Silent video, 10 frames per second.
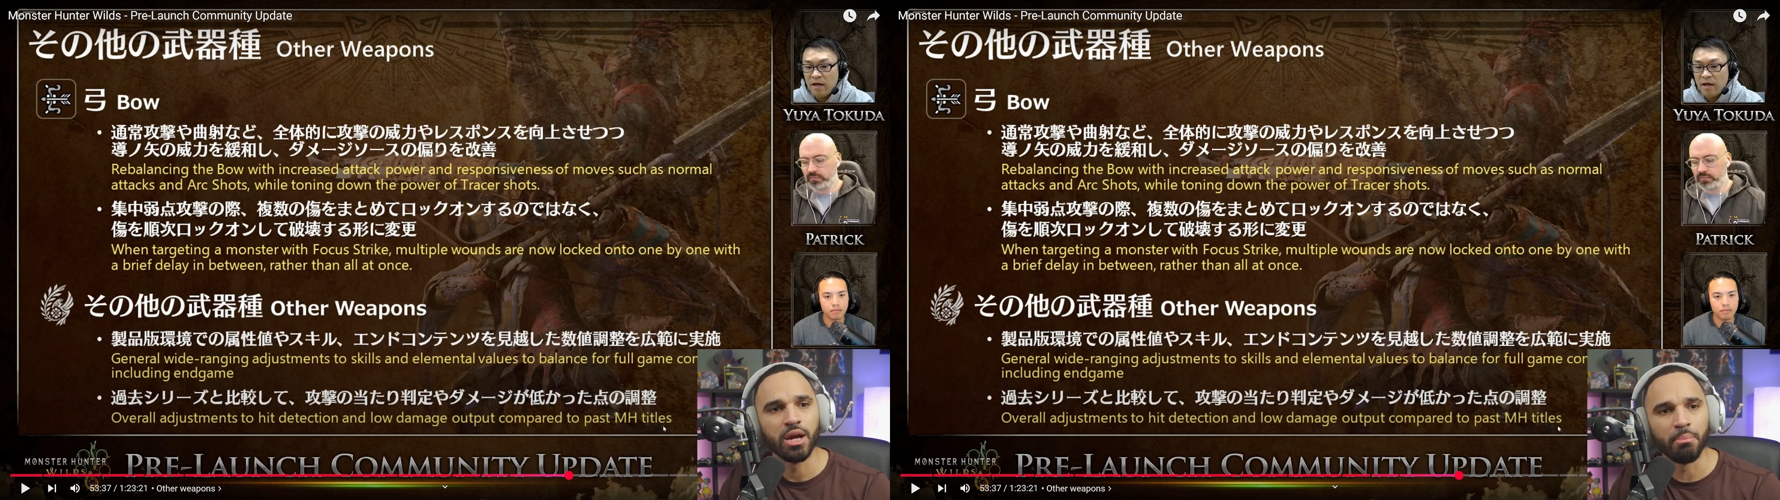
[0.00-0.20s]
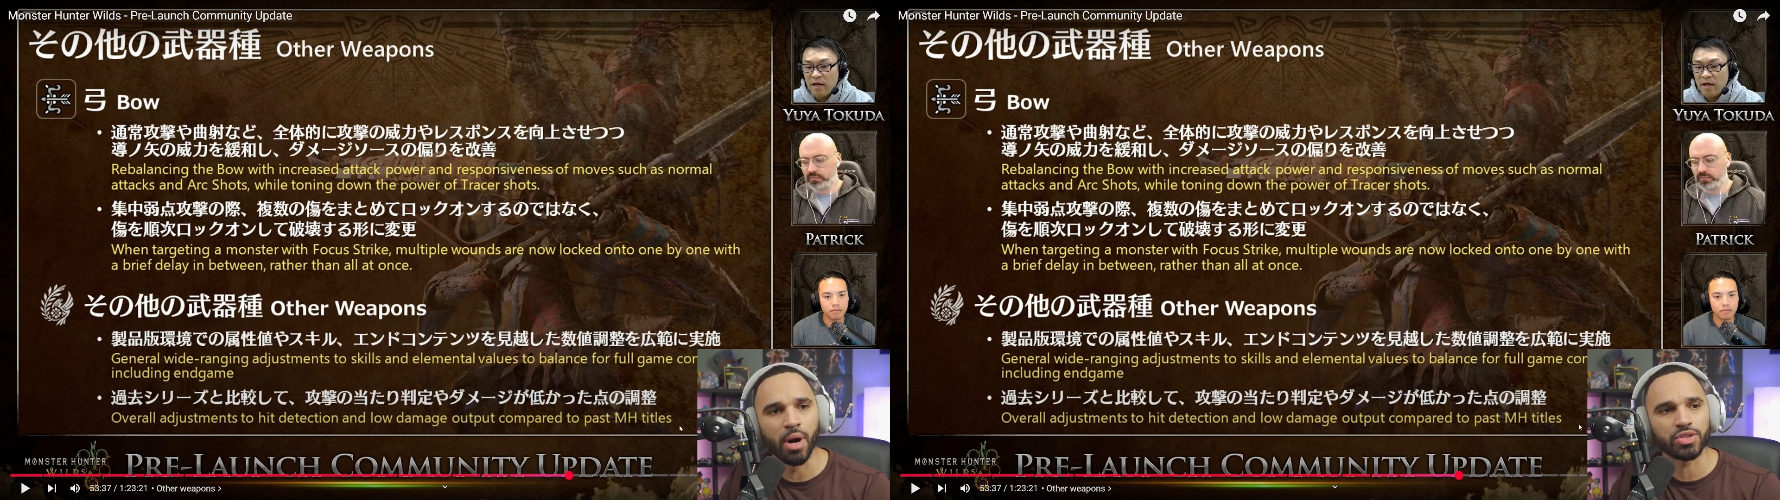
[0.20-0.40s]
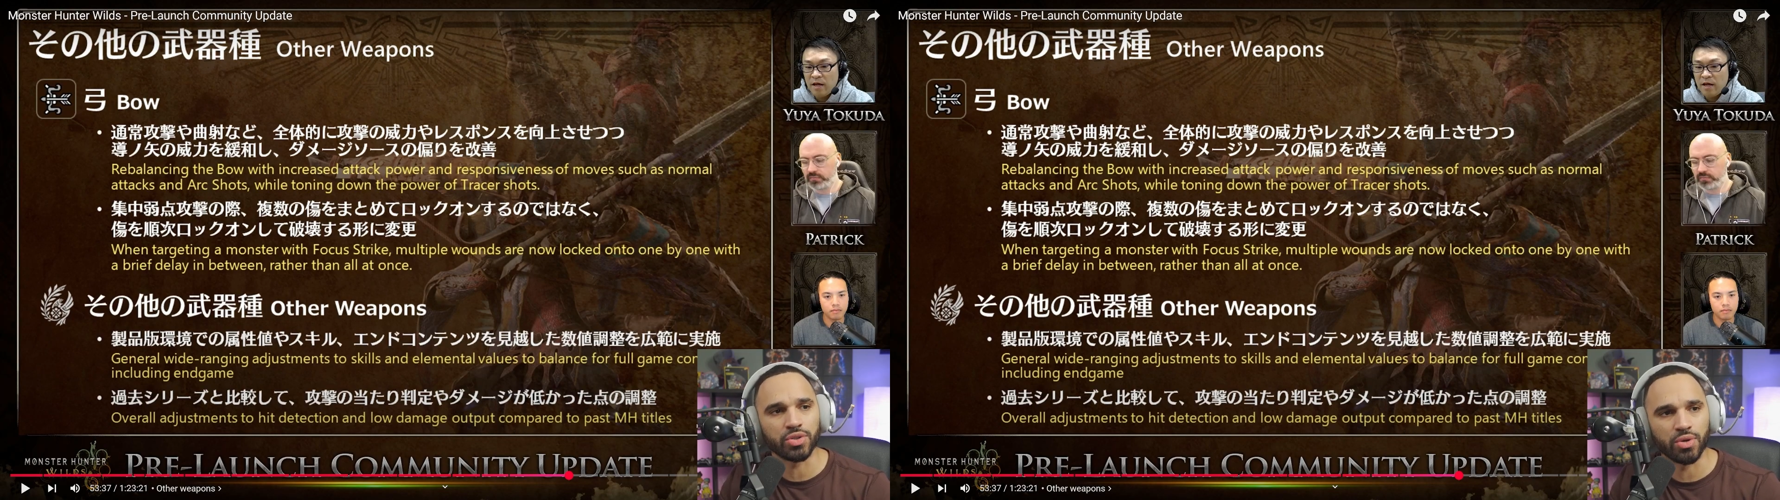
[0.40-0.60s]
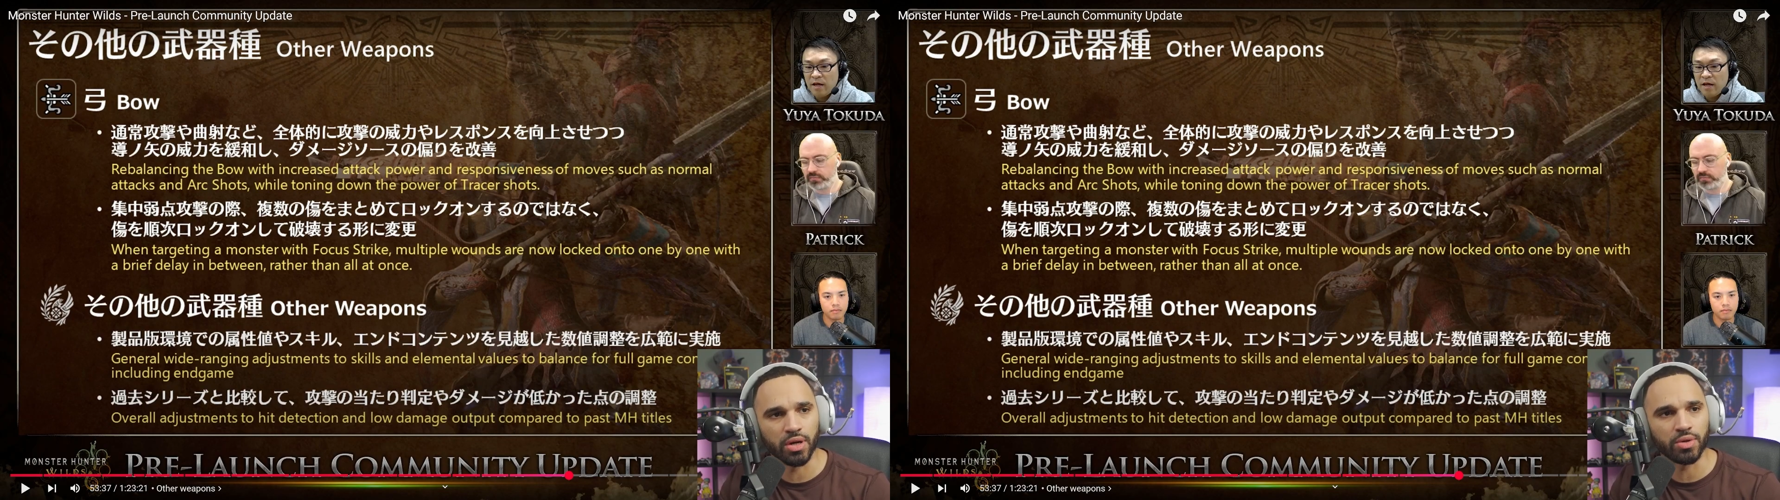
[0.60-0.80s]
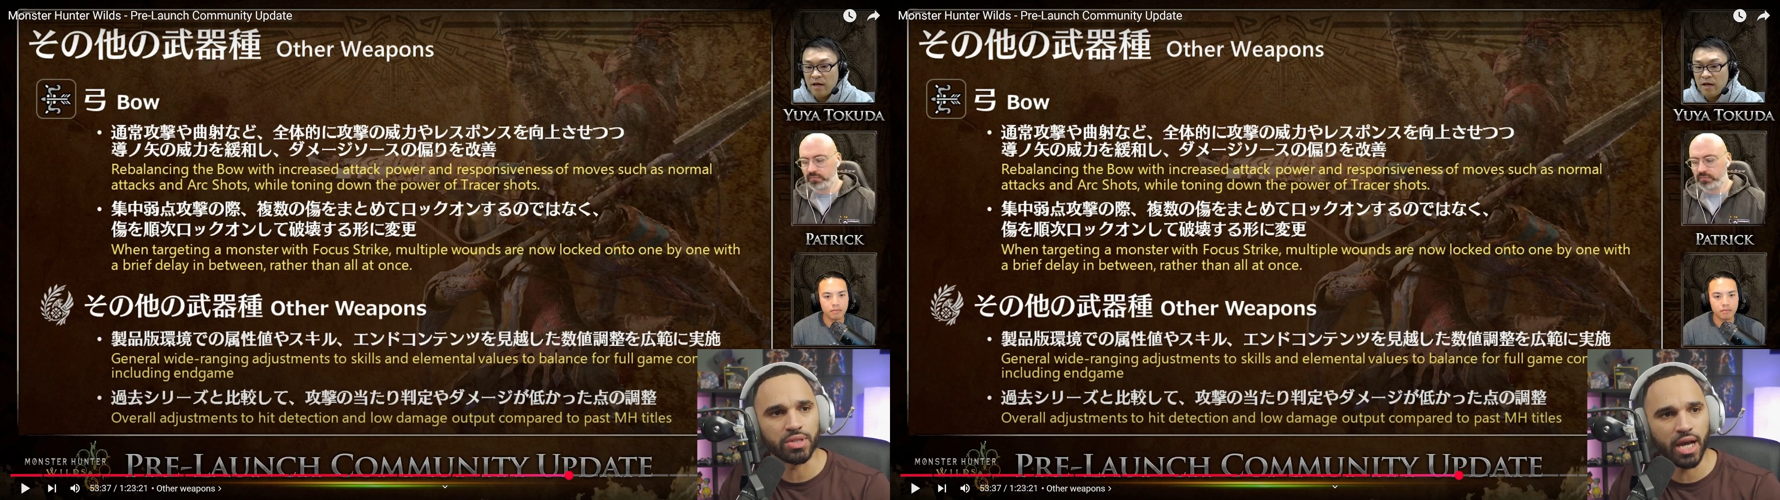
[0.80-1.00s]
Monster
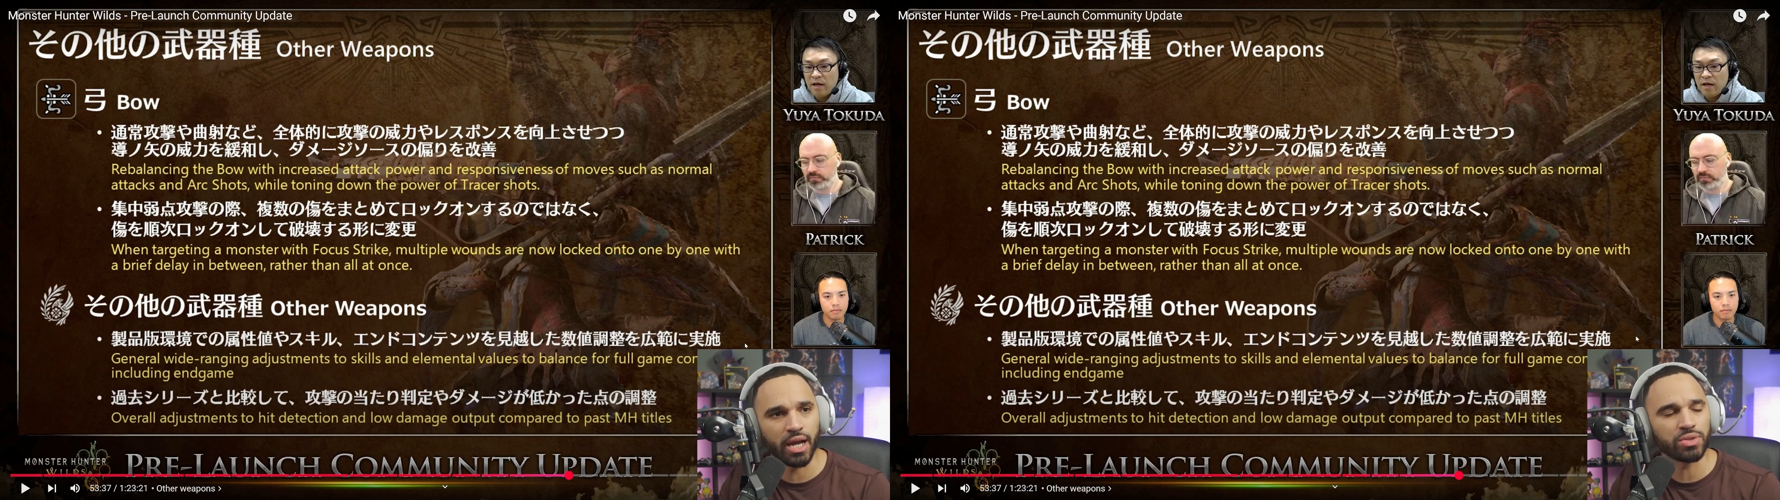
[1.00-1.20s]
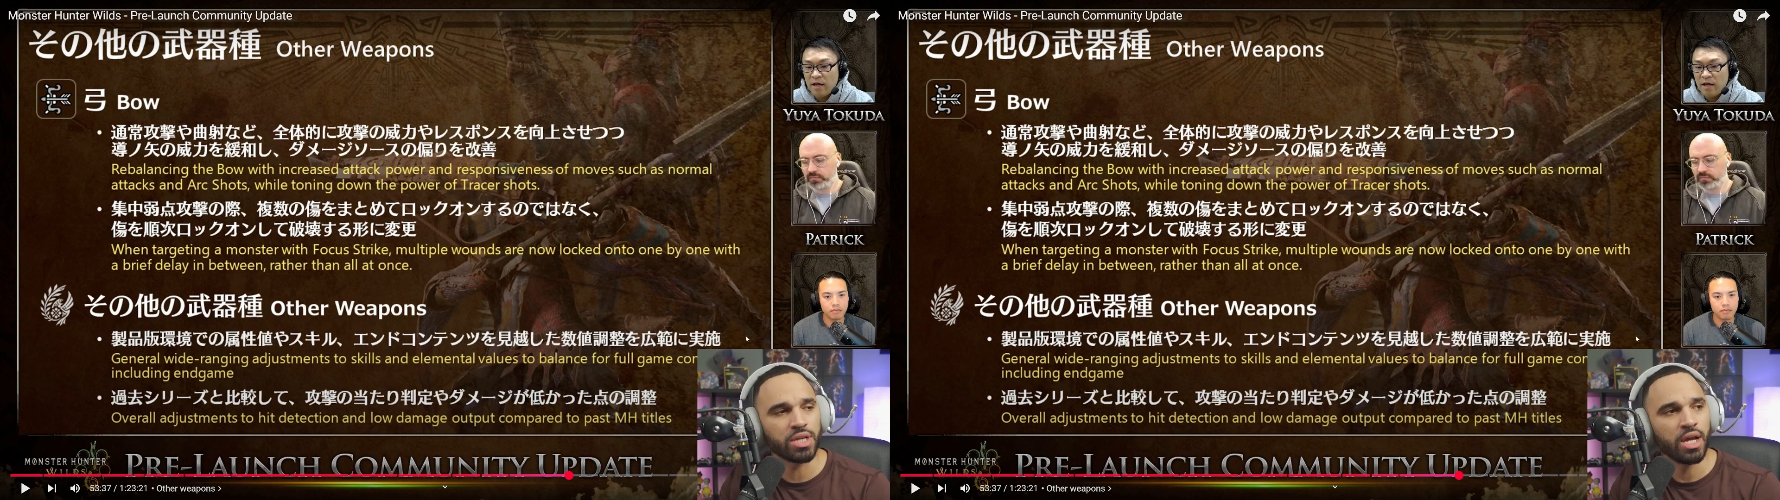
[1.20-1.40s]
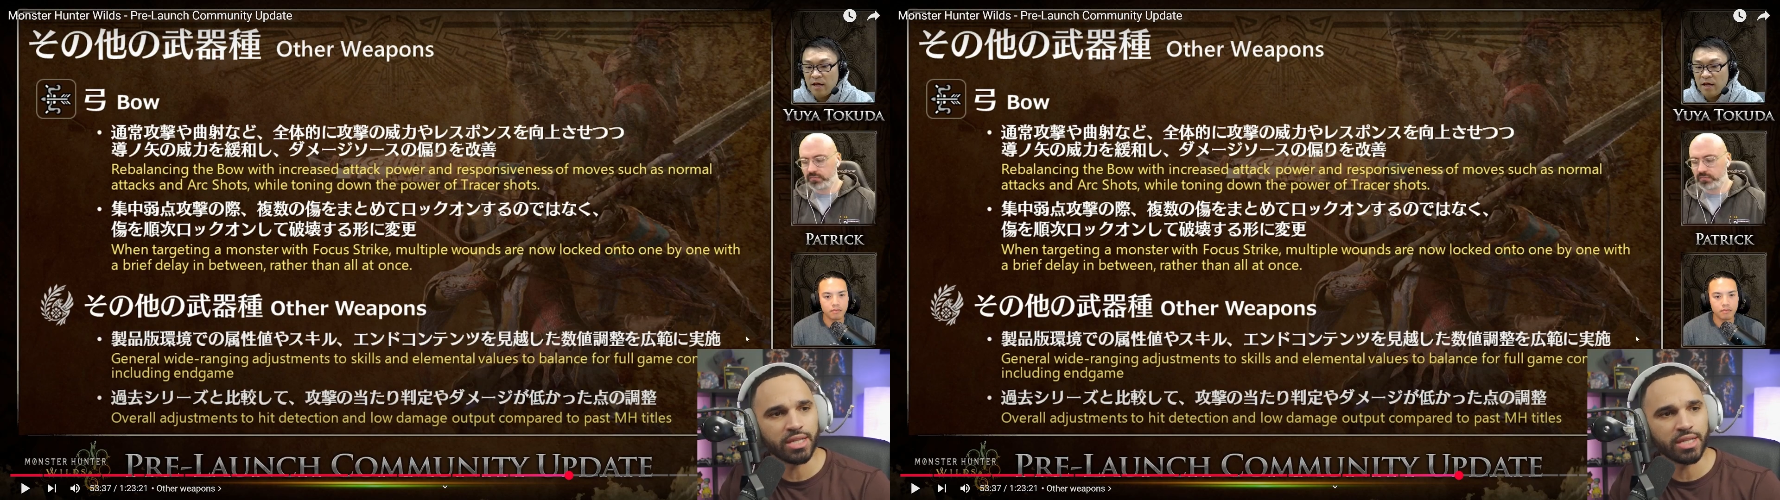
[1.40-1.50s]
Hunter titles.